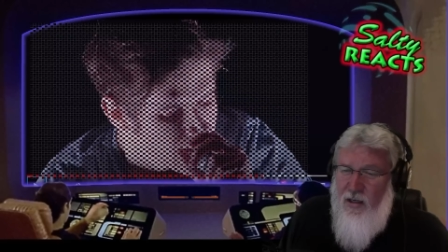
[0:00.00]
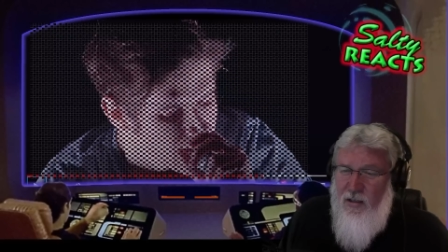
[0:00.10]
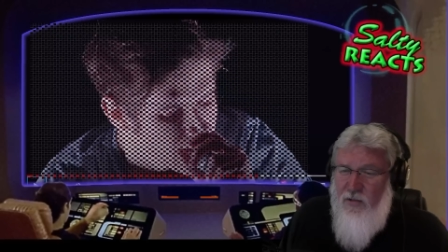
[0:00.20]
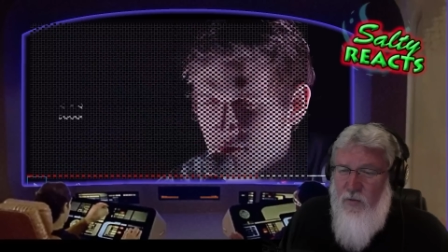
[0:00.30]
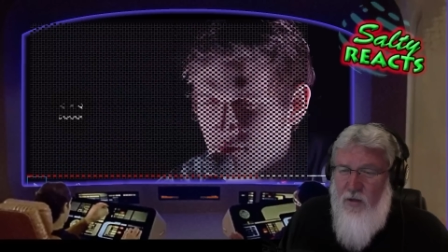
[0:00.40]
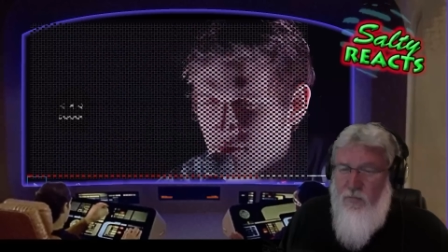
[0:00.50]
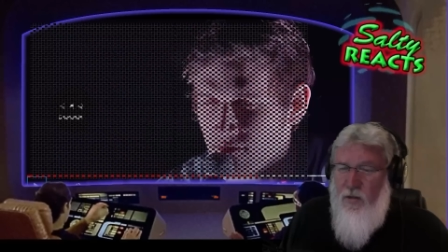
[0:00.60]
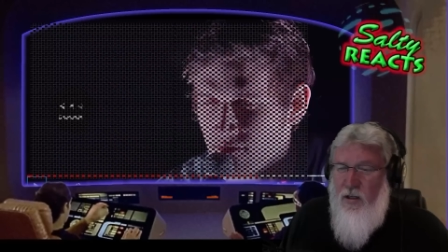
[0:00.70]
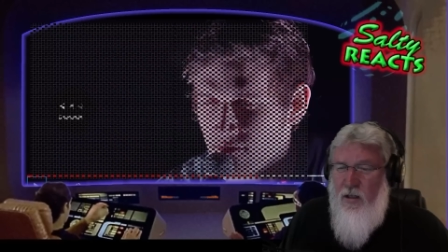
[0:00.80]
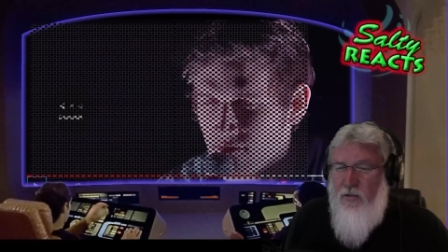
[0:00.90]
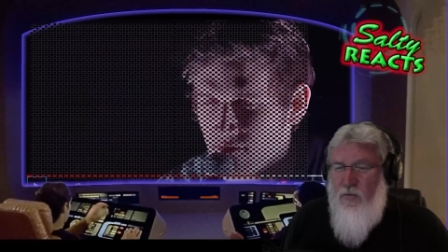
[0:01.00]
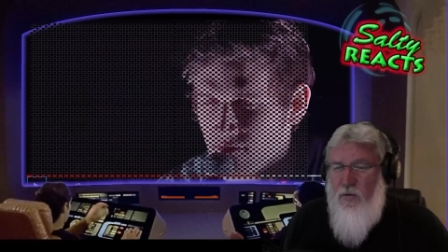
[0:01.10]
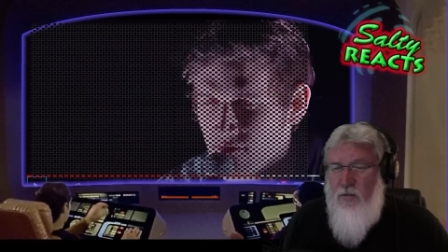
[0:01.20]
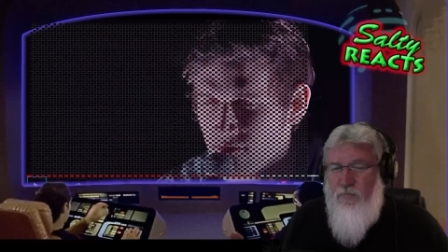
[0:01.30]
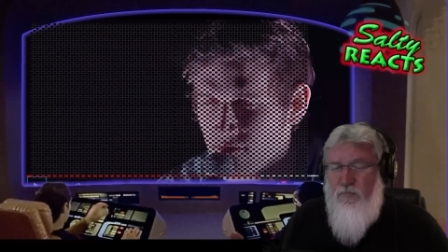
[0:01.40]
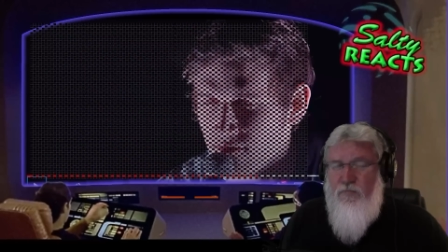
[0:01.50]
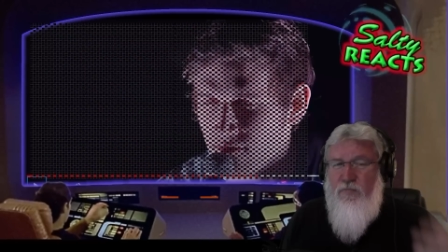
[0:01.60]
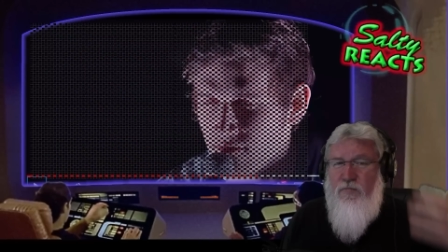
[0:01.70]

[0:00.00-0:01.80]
He doesn't want to he doesn't want to